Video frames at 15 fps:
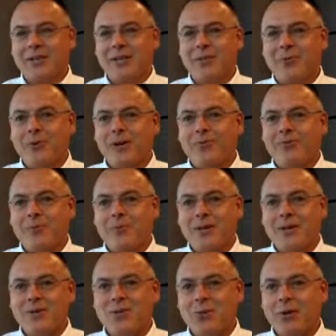didn't work for
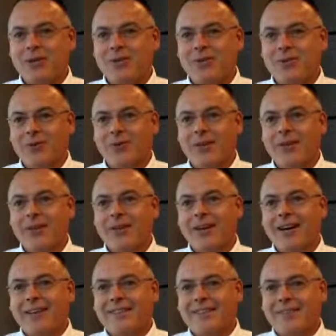me as well, so
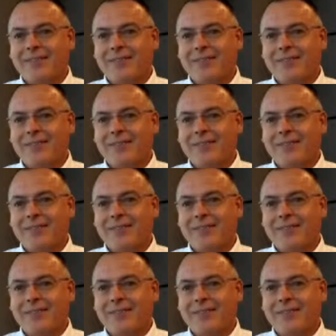I